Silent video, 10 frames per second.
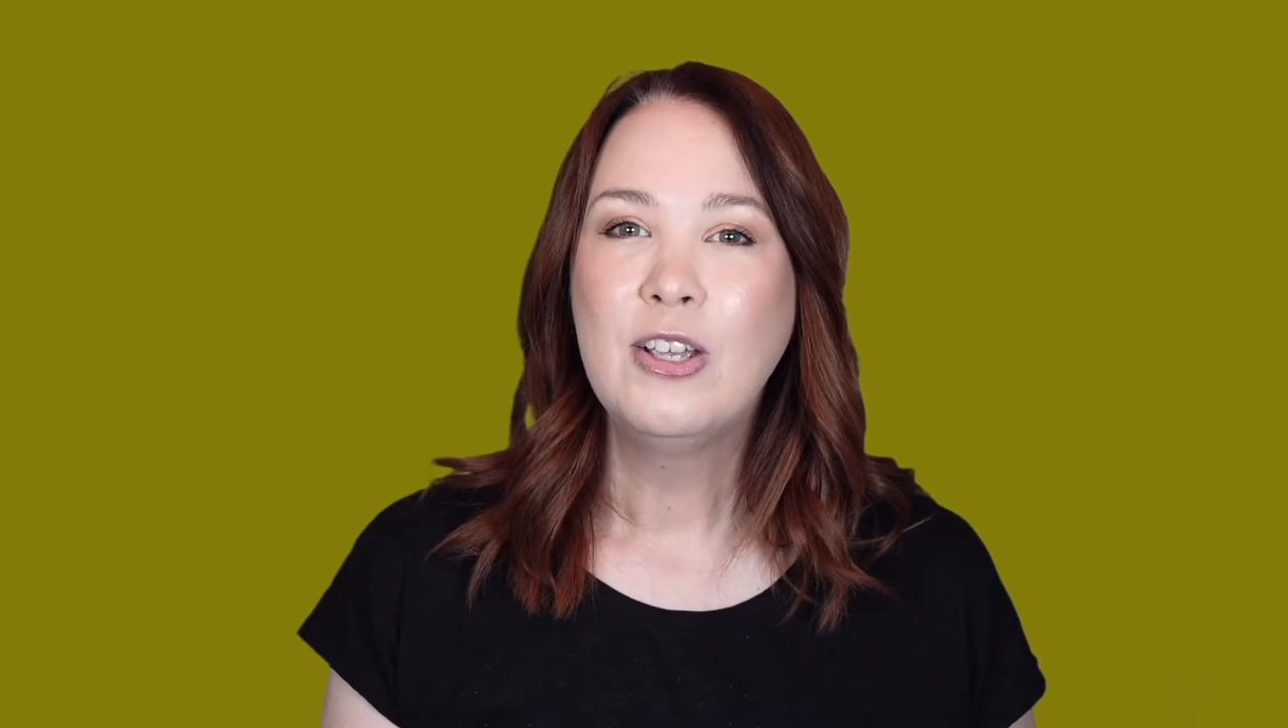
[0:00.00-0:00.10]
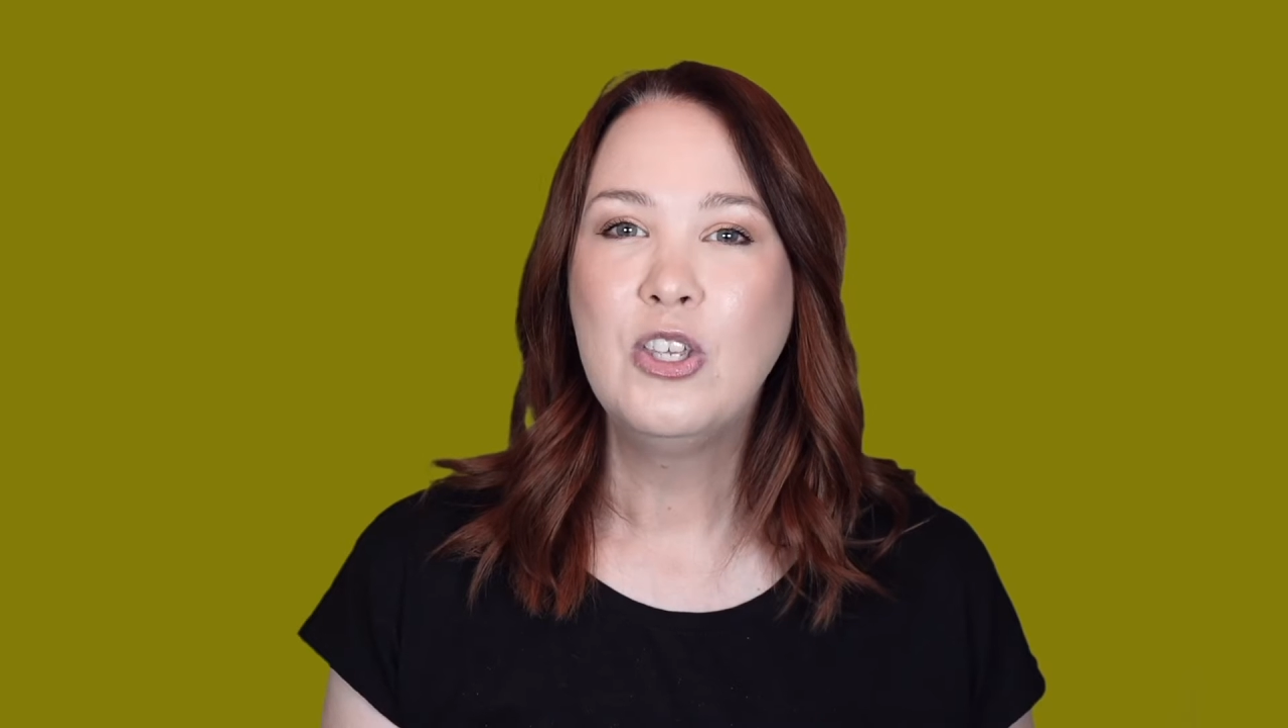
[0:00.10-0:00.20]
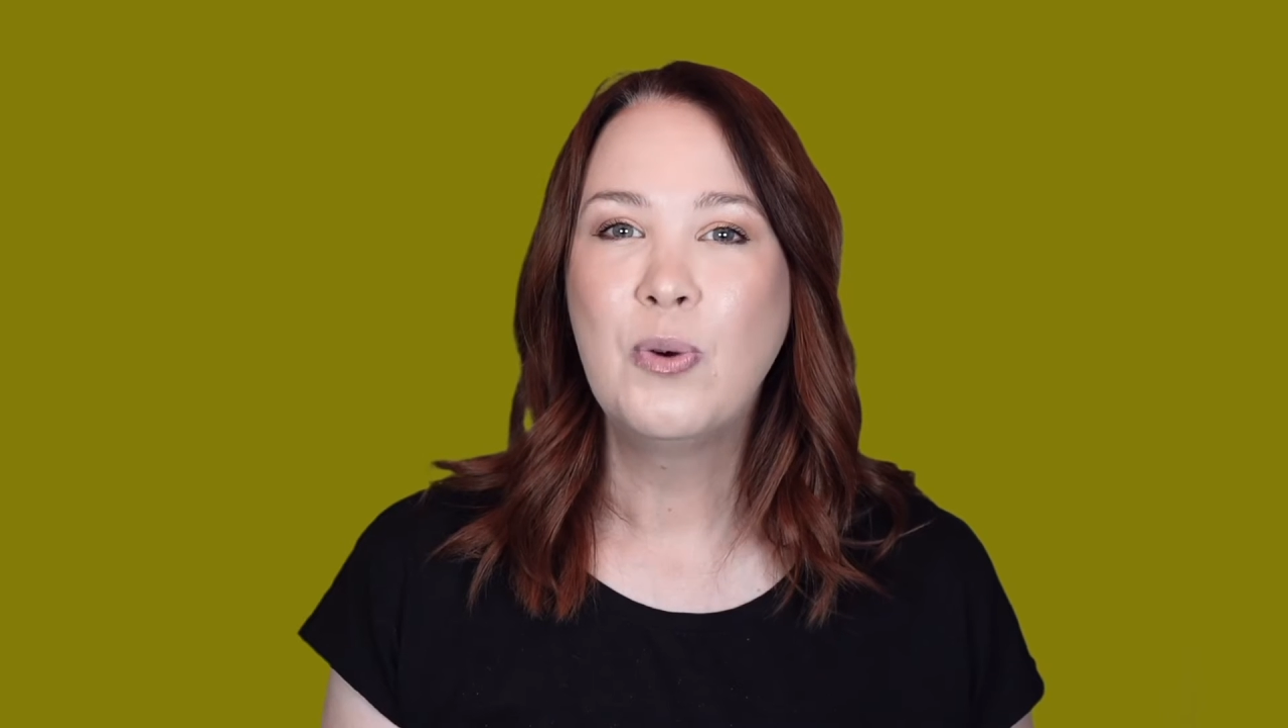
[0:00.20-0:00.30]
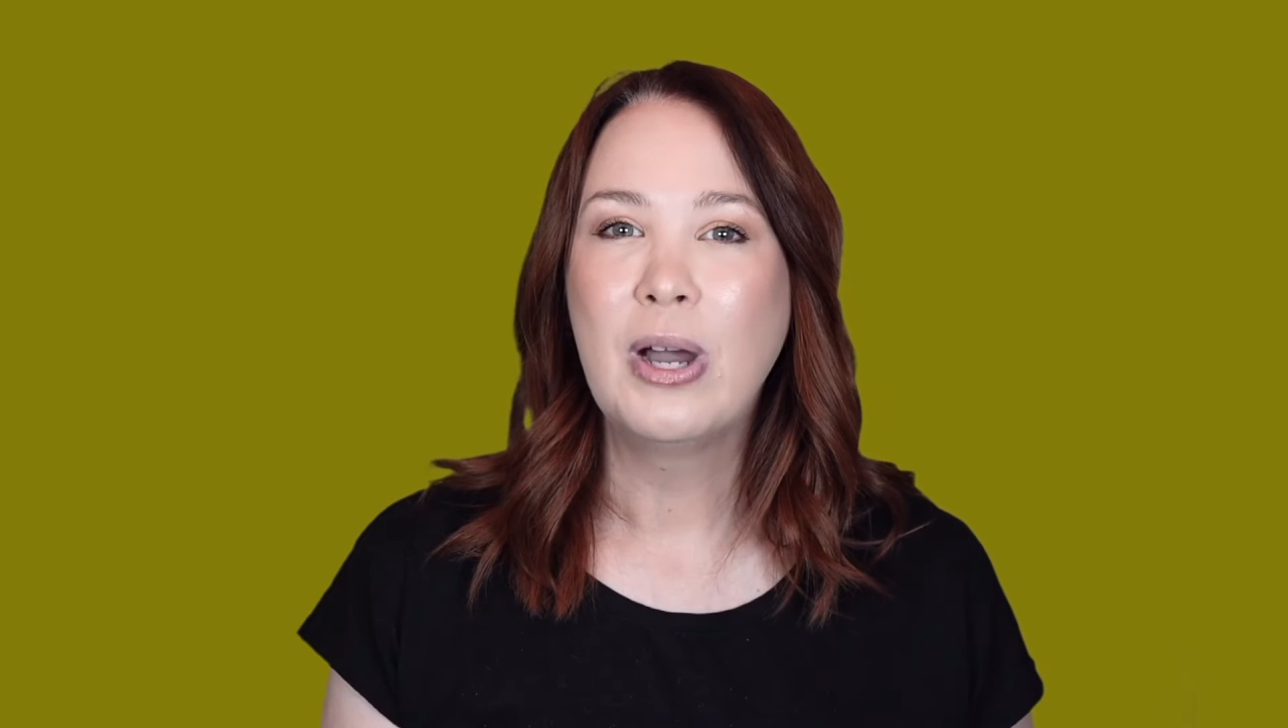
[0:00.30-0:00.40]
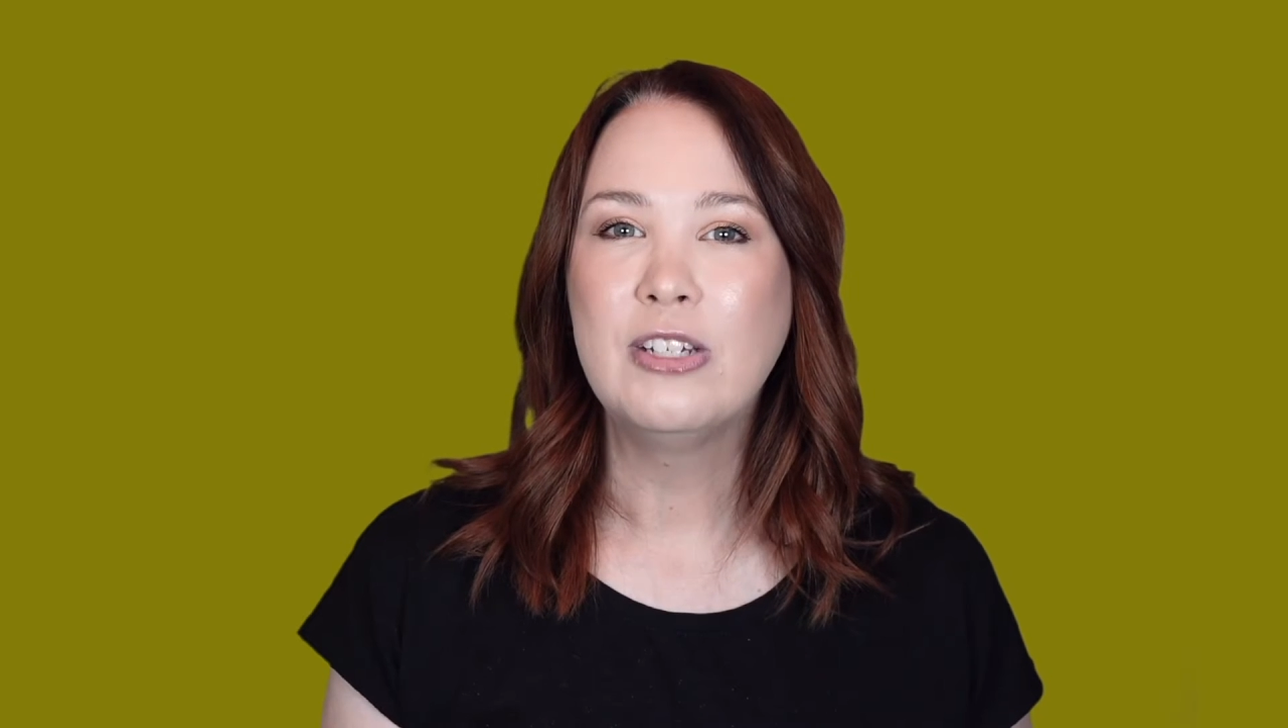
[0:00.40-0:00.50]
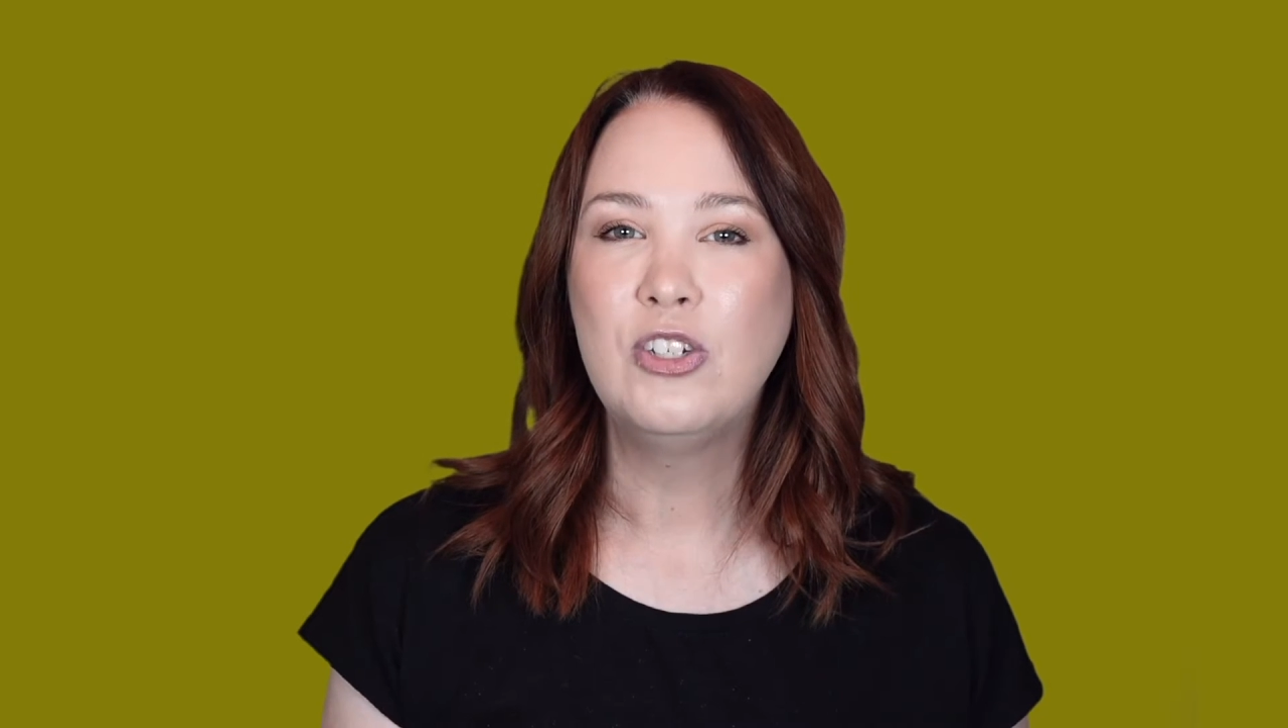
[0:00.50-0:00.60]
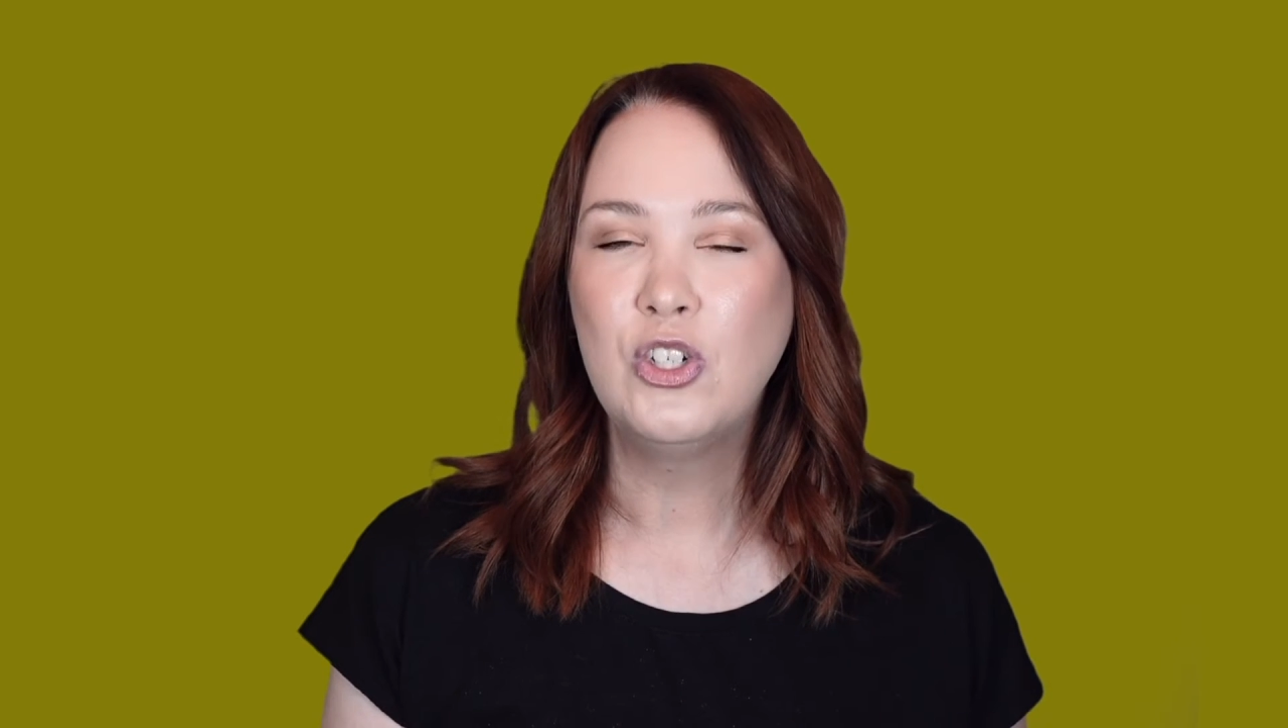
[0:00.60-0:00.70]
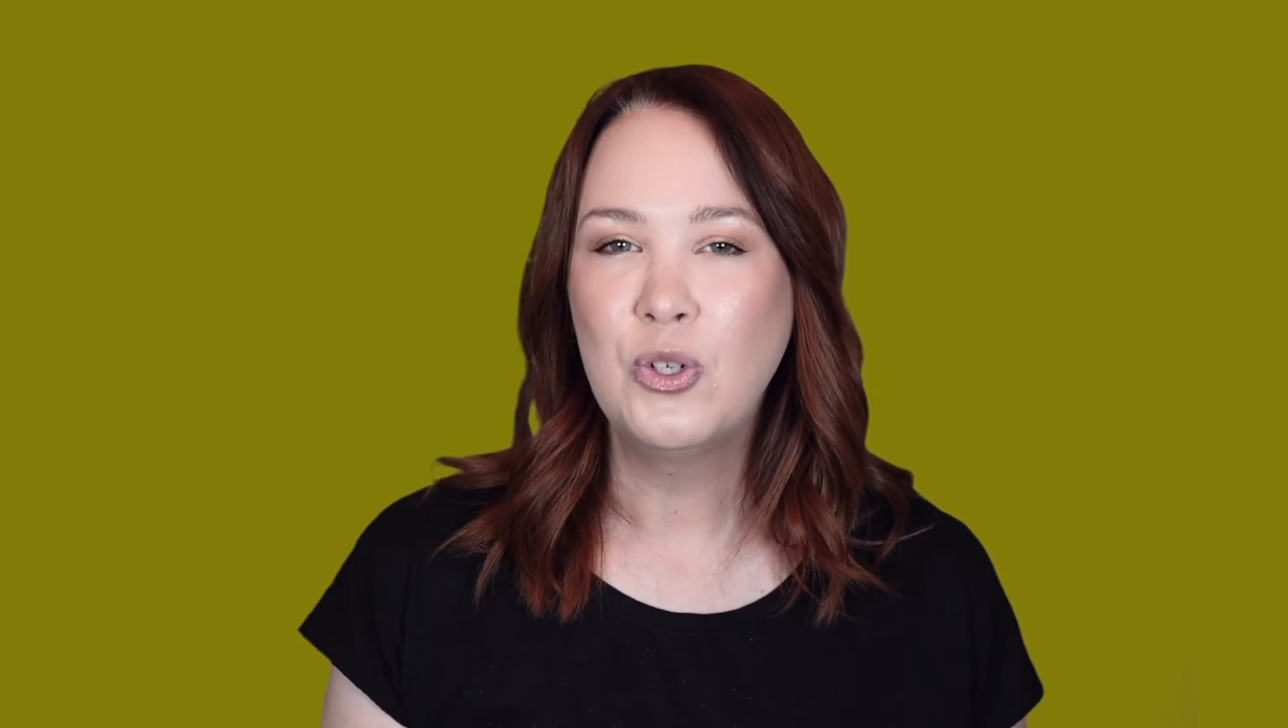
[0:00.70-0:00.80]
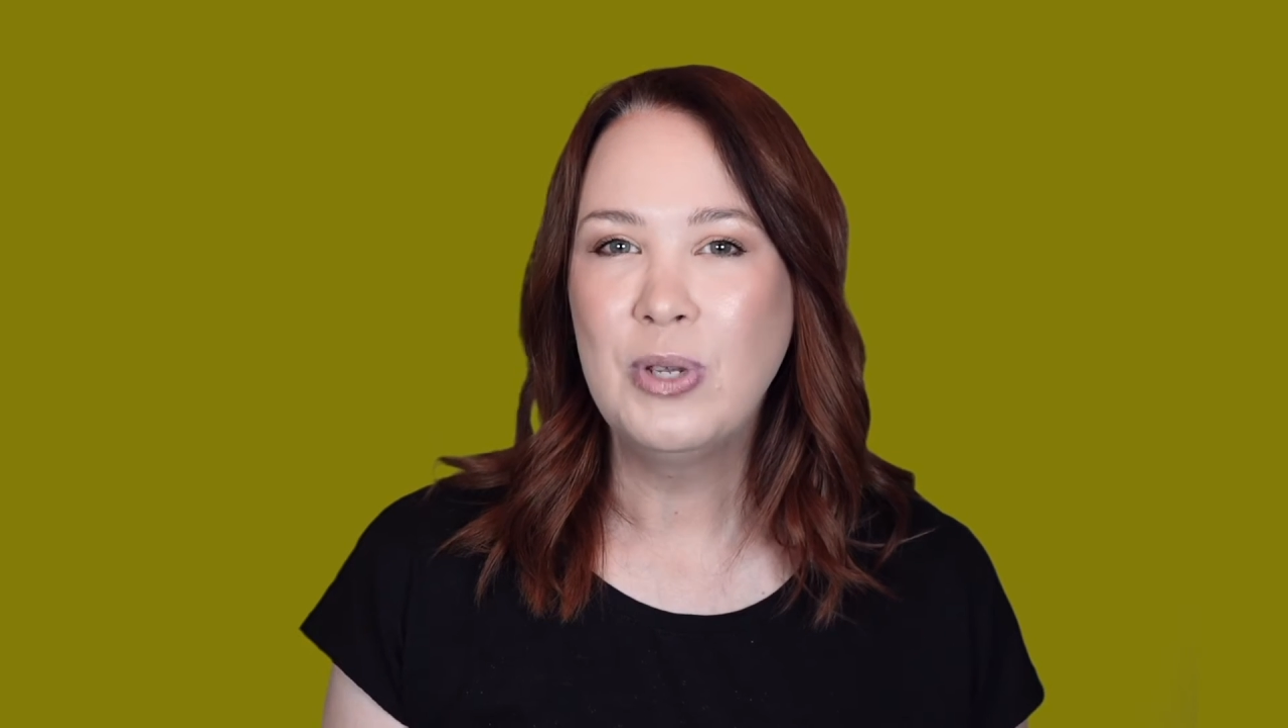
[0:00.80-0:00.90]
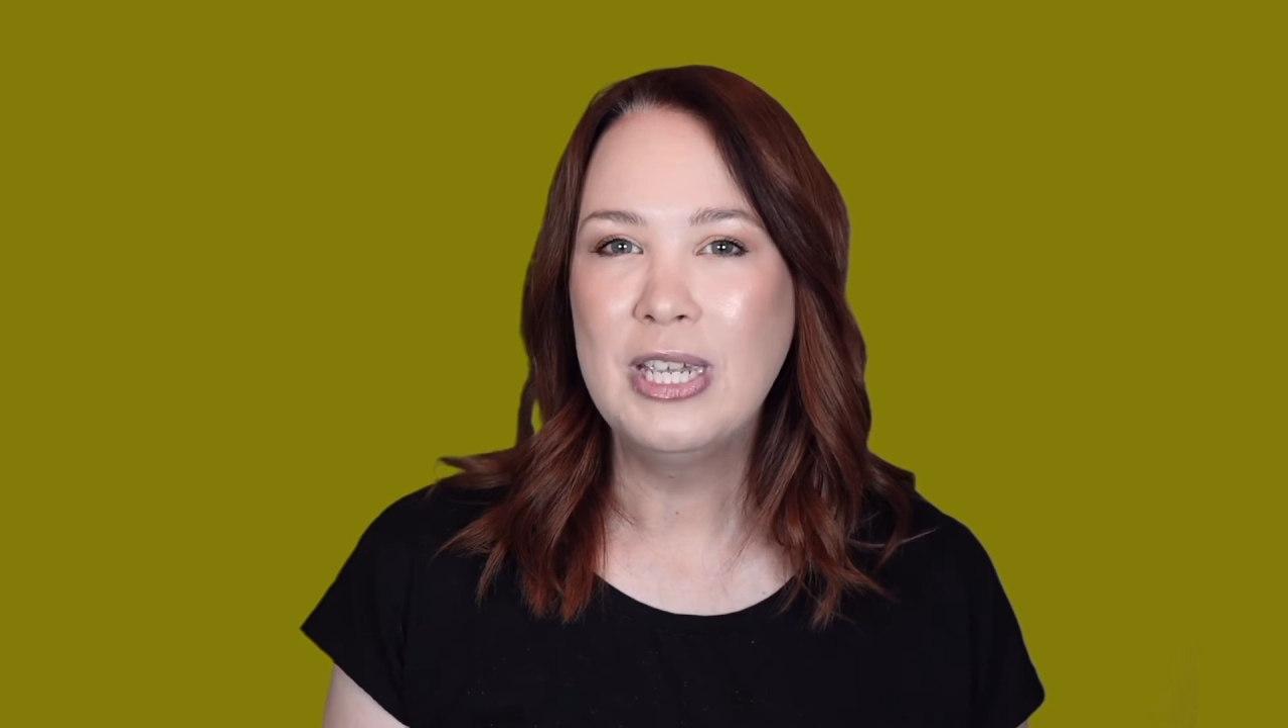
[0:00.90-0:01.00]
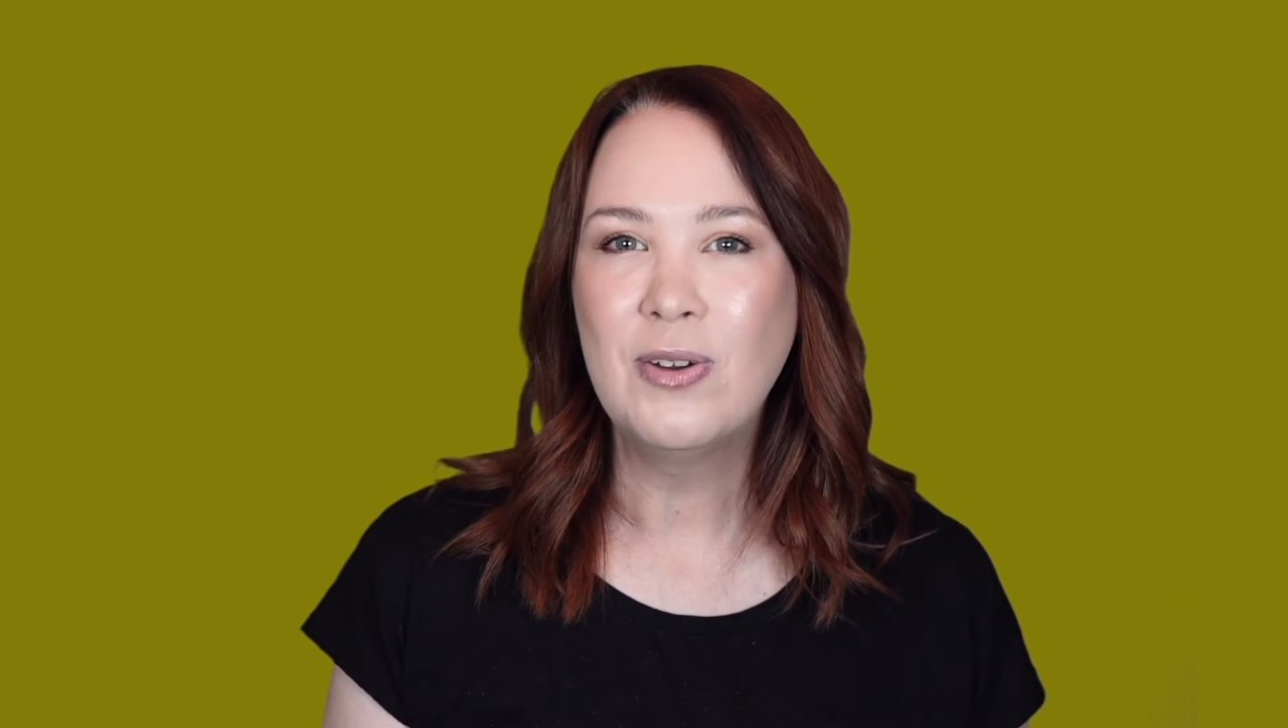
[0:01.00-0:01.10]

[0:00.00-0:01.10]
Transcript: you are doing